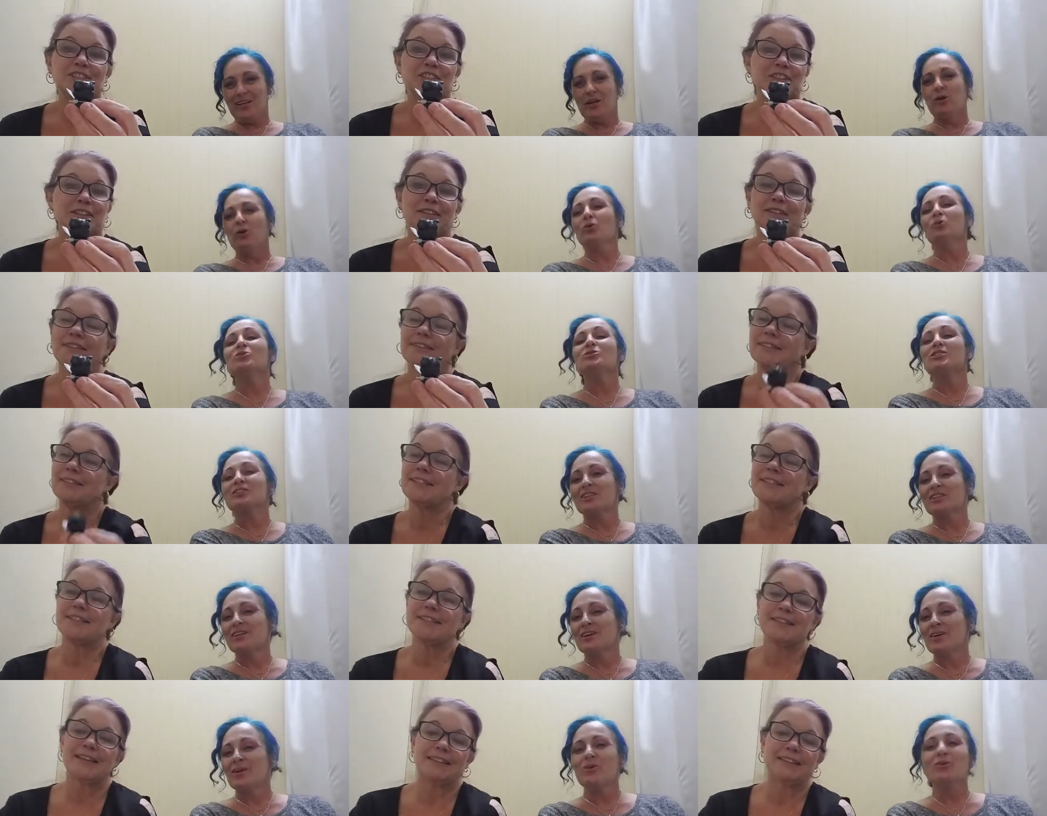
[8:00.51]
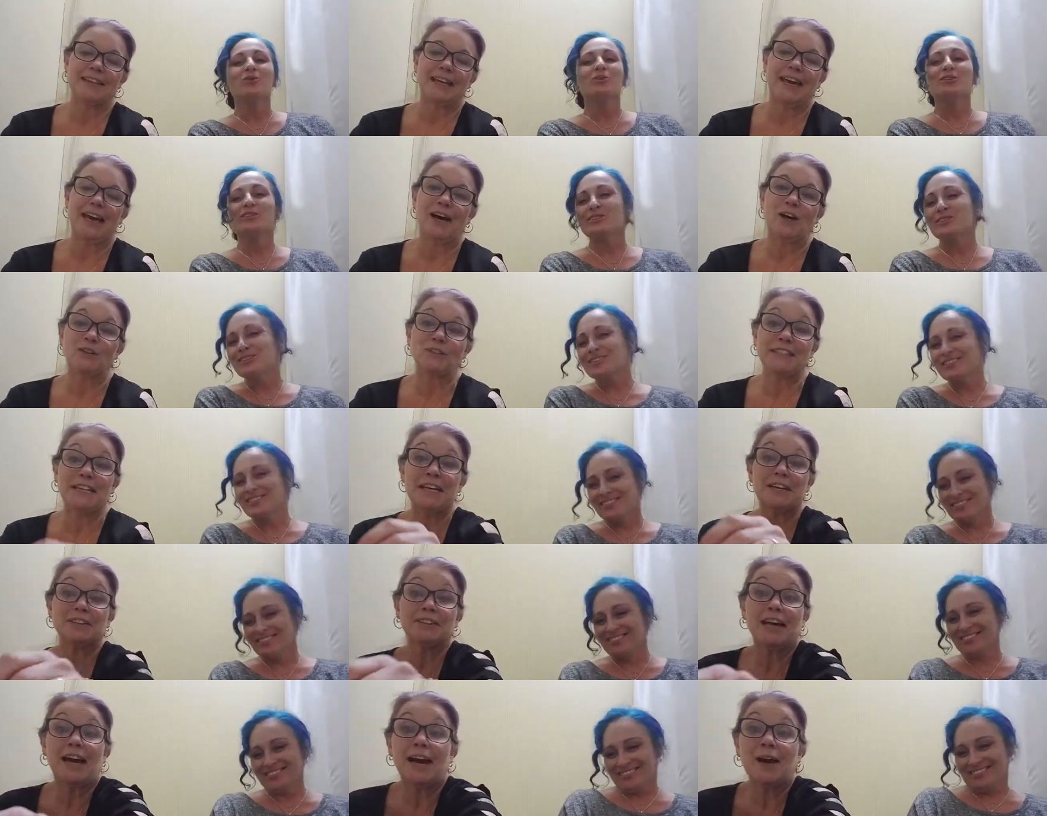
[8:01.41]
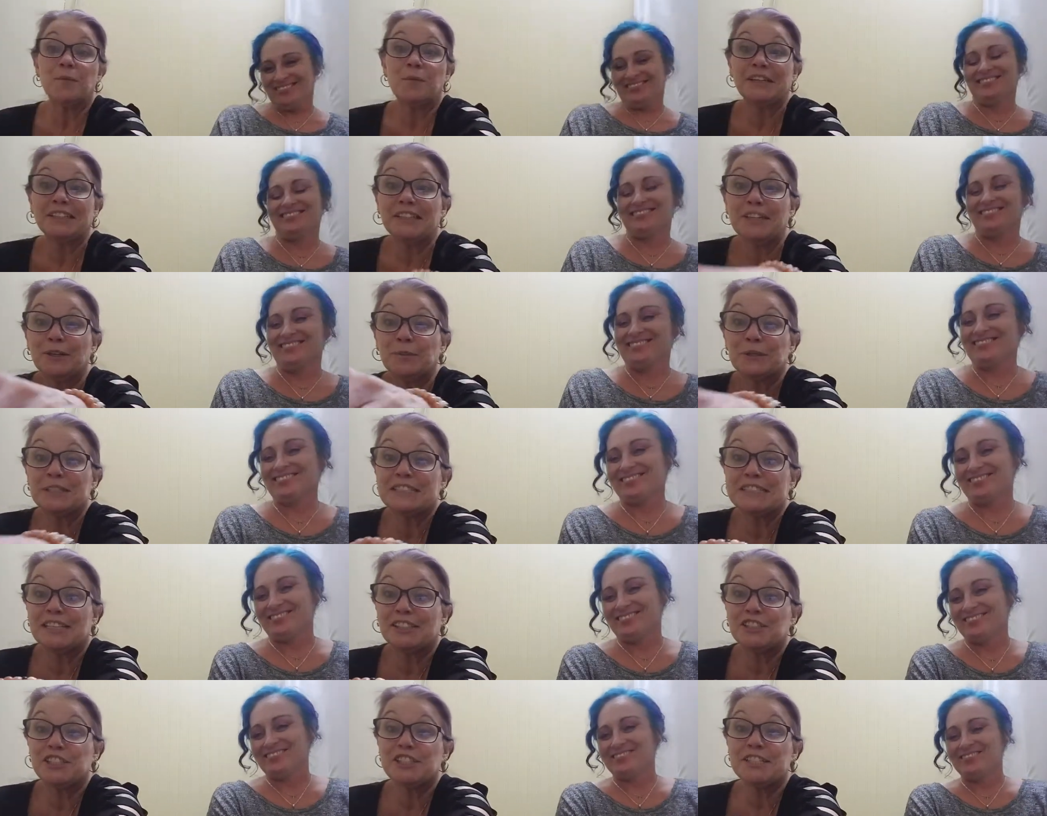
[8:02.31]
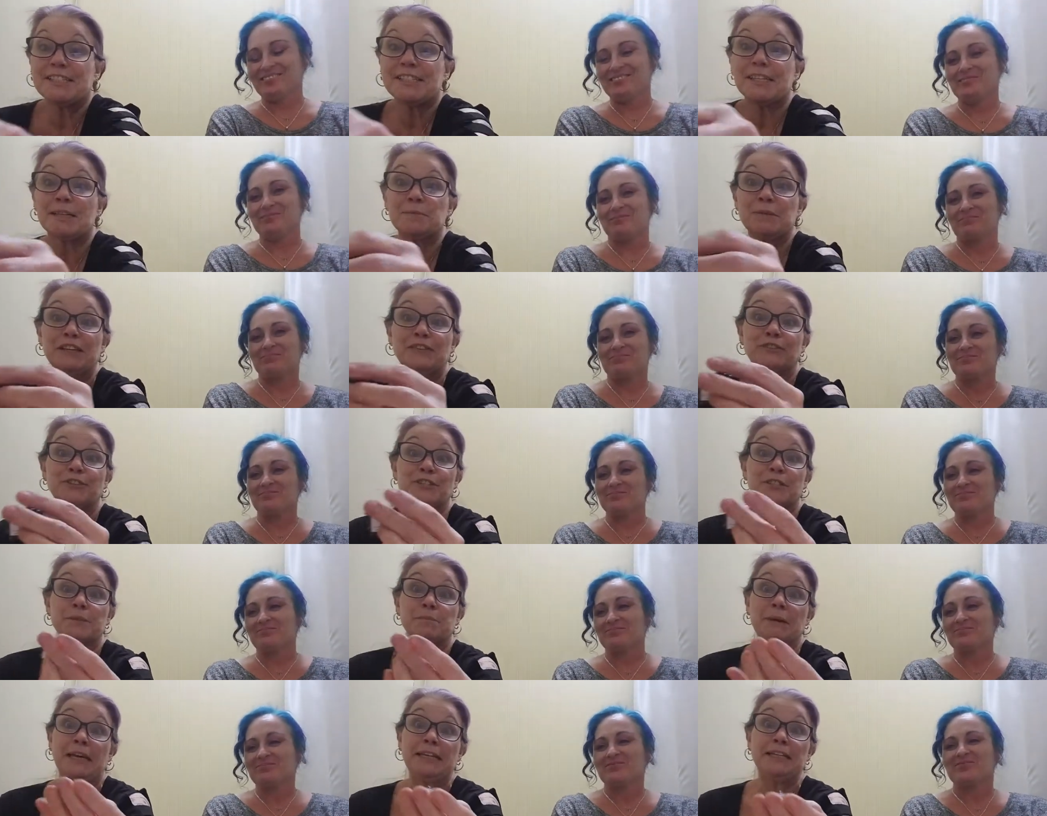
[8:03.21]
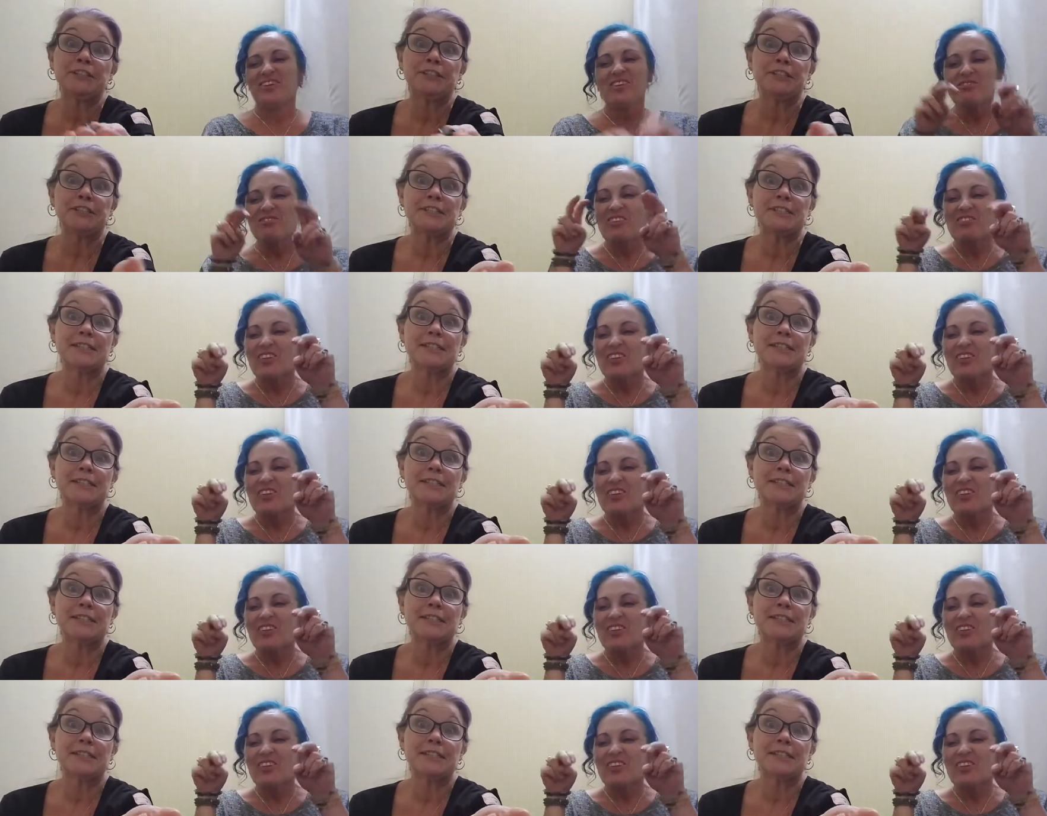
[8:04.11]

Speaker 1: look, she's got the owl down. I want to hear what sound she's going to make for spiders.